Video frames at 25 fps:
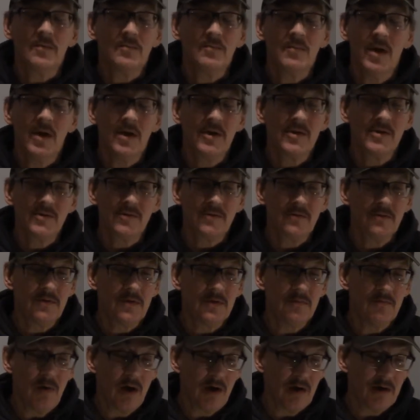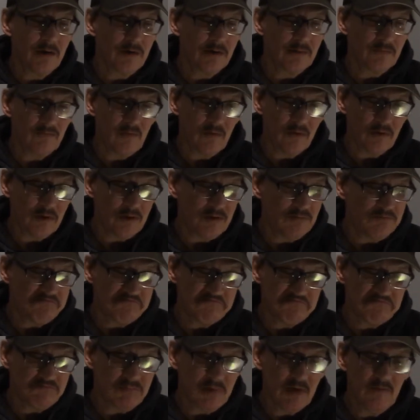minus 30, minus 40,
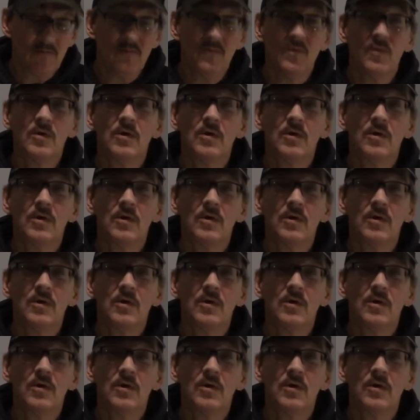even